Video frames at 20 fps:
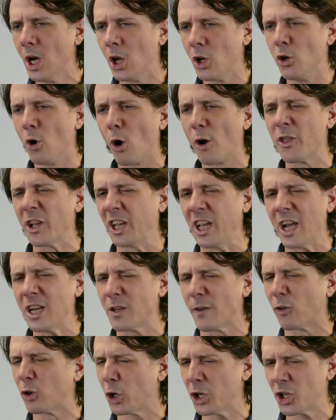nor the gait
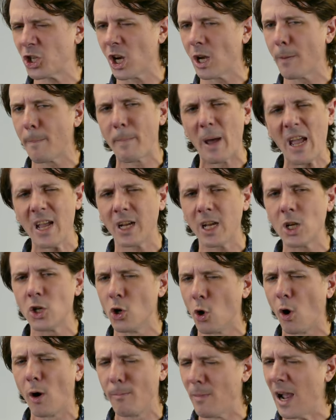of Christian, pagan,
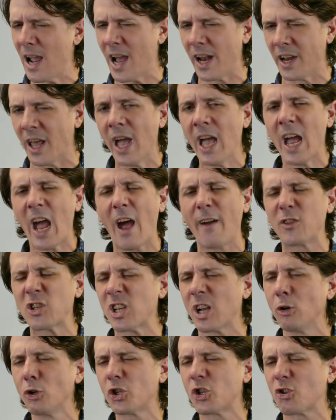nor man, have
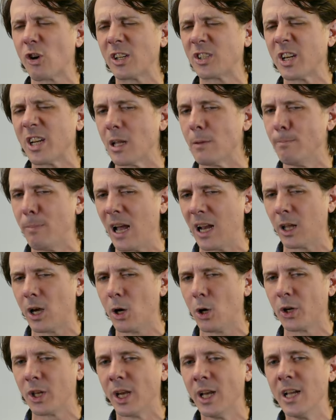so strutted and
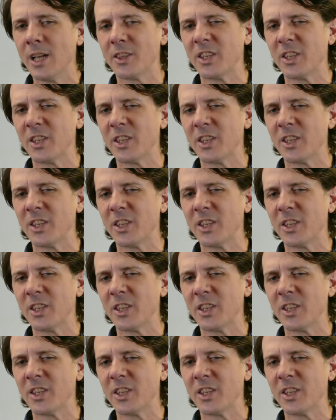bellowed,